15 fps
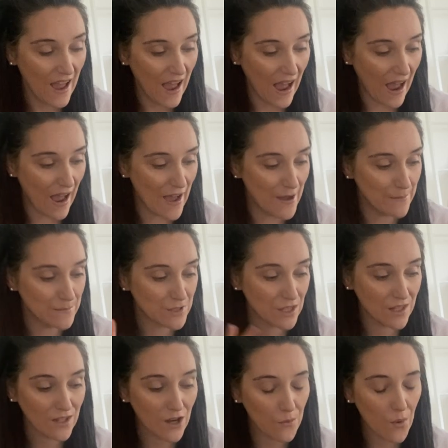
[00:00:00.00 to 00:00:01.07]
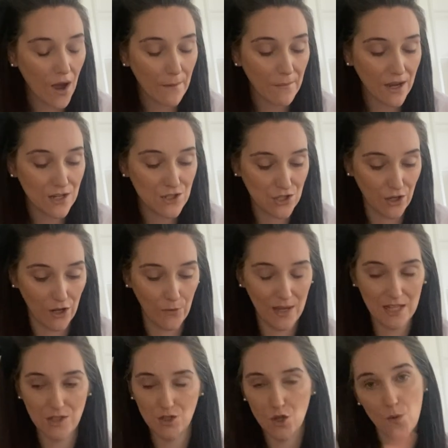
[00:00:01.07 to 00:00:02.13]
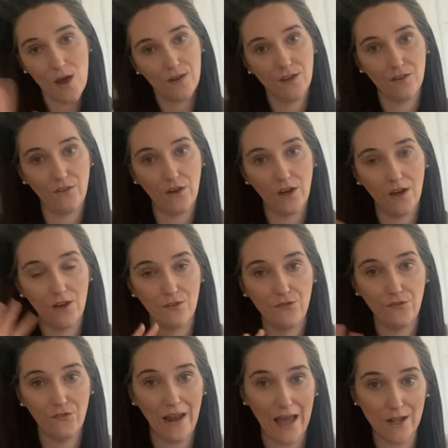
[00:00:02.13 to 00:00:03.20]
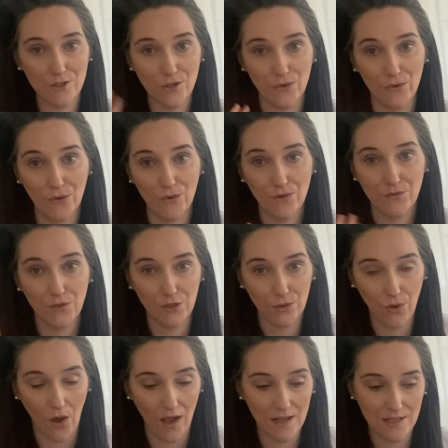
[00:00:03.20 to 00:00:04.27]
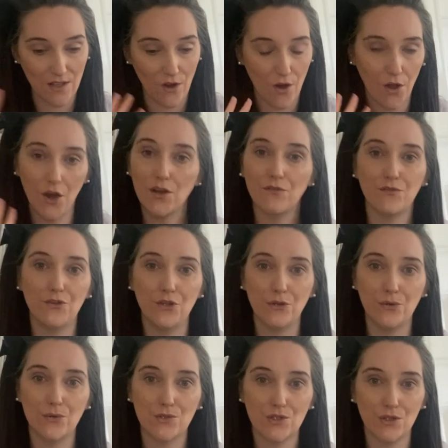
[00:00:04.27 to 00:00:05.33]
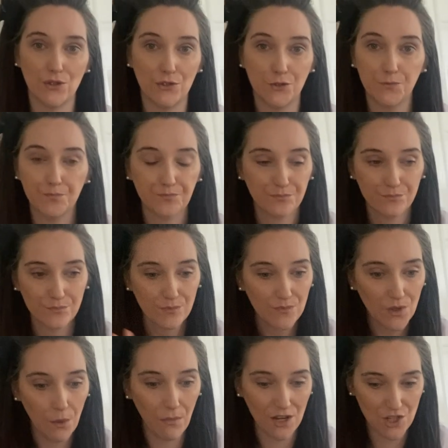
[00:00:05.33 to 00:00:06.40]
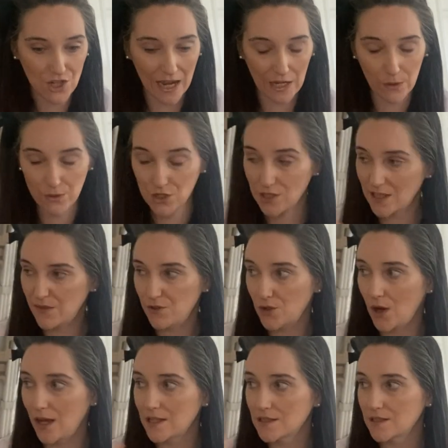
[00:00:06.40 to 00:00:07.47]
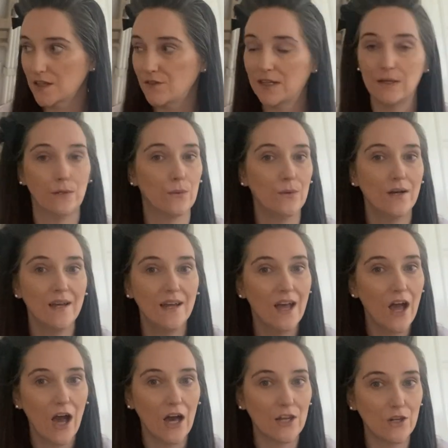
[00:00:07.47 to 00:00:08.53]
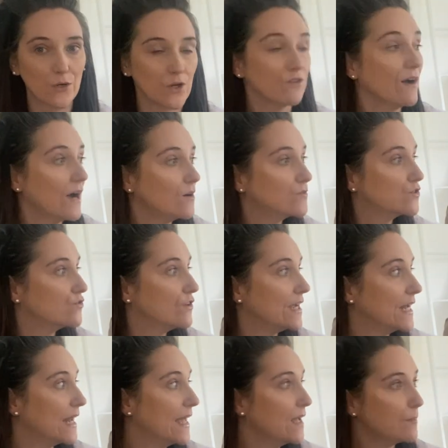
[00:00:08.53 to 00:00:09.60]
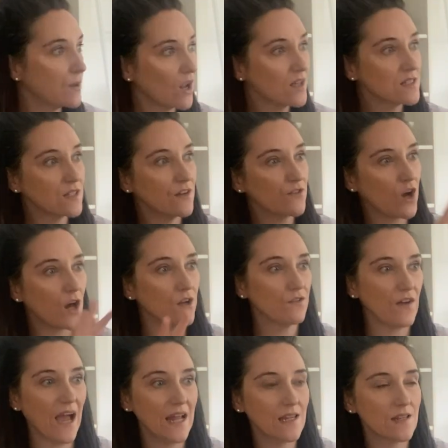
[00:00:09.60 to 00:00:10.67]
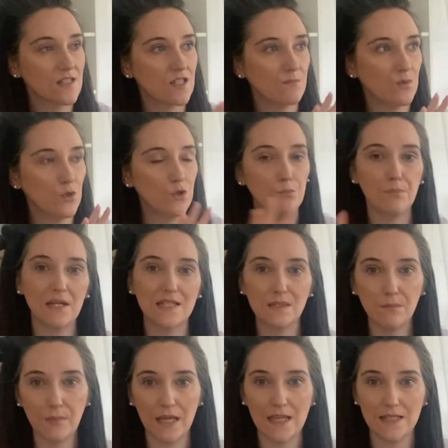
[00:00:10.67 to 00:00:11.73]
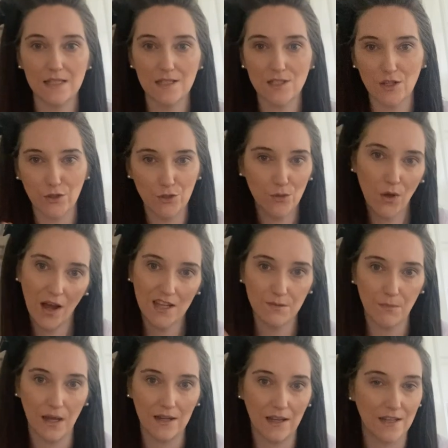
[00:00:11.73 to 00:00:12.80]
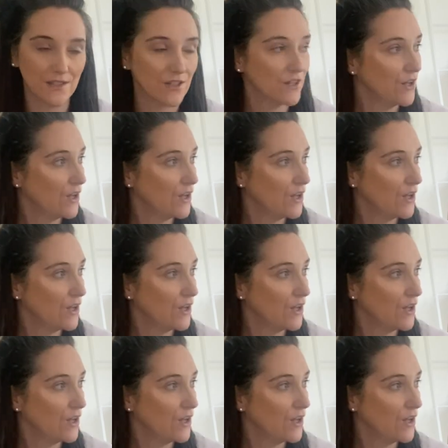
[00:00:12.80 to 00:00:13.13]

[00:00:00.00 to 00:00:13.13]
So I think what I might do is do another flat tour for you guys that are kind of new to my channel, just give you guys another little look around really. Plus I've kind of added some new bits and pieces, so you guys might like to